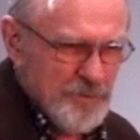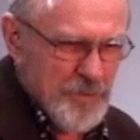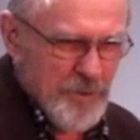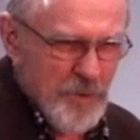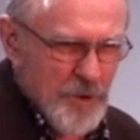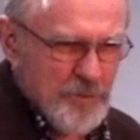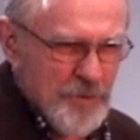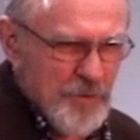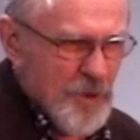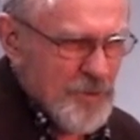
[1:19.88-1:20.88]
premier
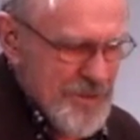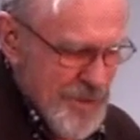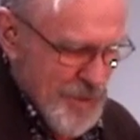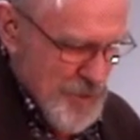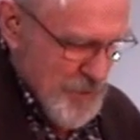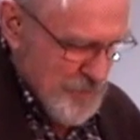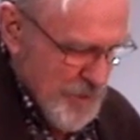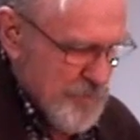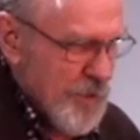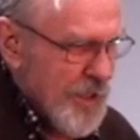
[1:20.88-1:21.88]
performance that it should
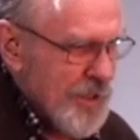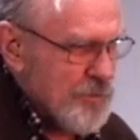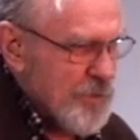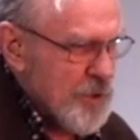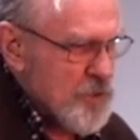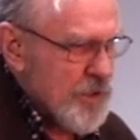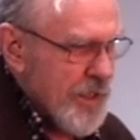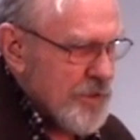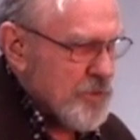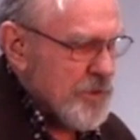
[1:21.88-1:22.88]
be, but I'm going to
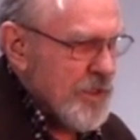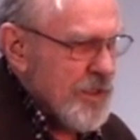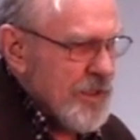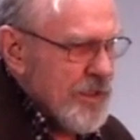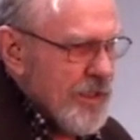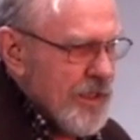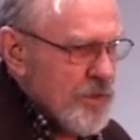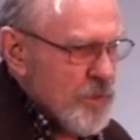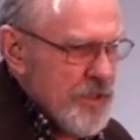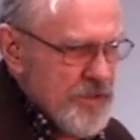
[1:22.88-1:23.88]
try to
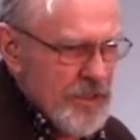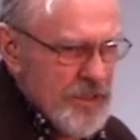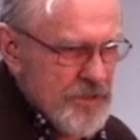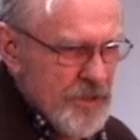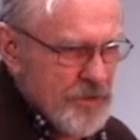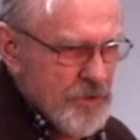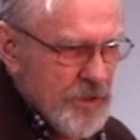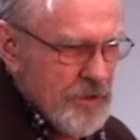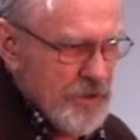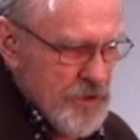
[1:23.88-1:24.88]
raise at least the
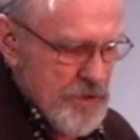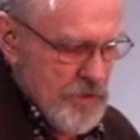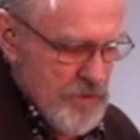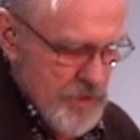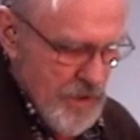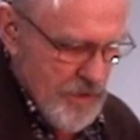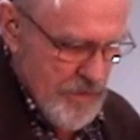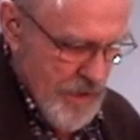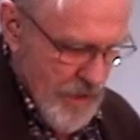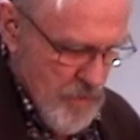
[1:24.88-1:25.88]
critical issues
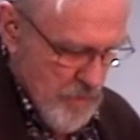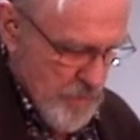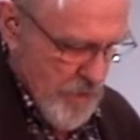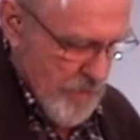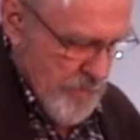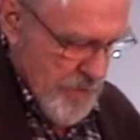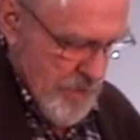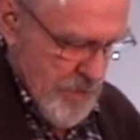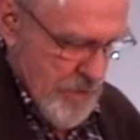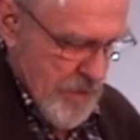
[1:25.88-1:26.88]
that I hope
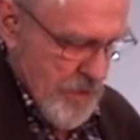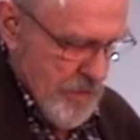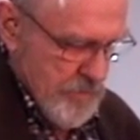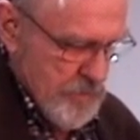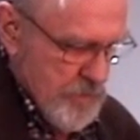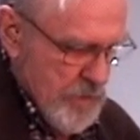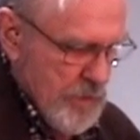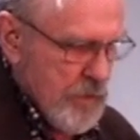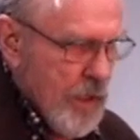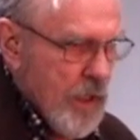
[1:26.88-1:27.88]
you
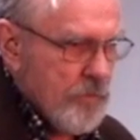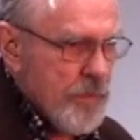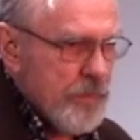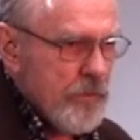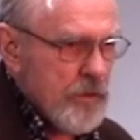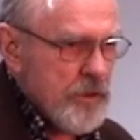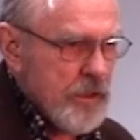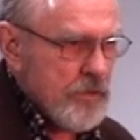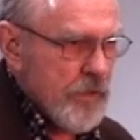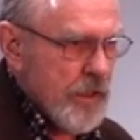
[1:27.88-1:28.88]
can
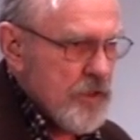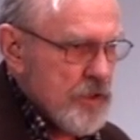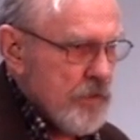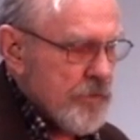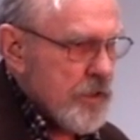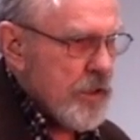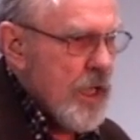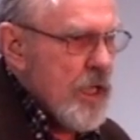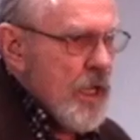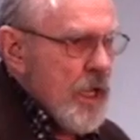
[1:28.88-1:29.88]
take advantage of. And then
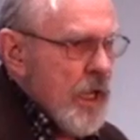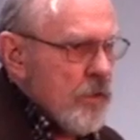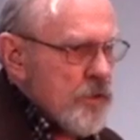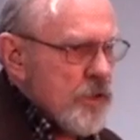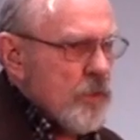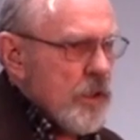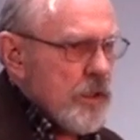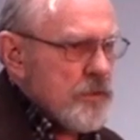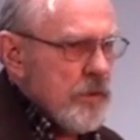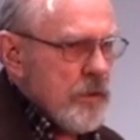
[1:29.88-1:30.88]
I also want
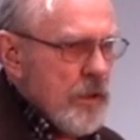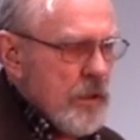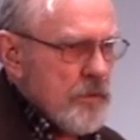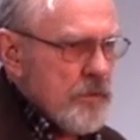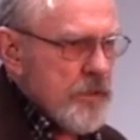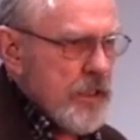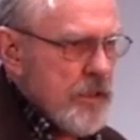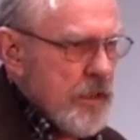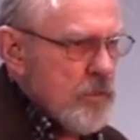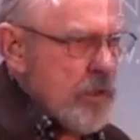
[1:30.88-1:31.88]
to say that